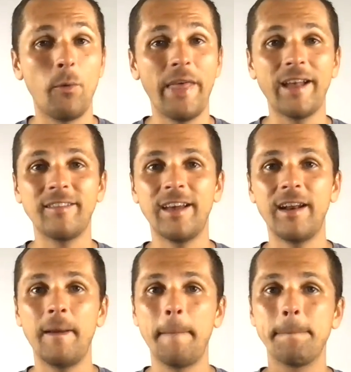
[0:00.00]
And with that
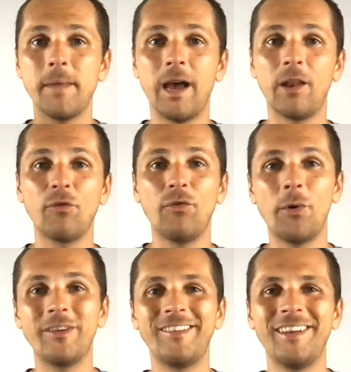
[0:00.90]
said, I look
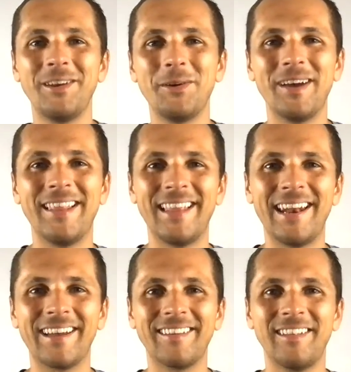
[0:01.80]
forward to seeing you in the
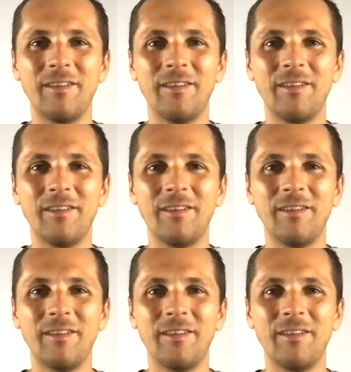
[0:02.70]
next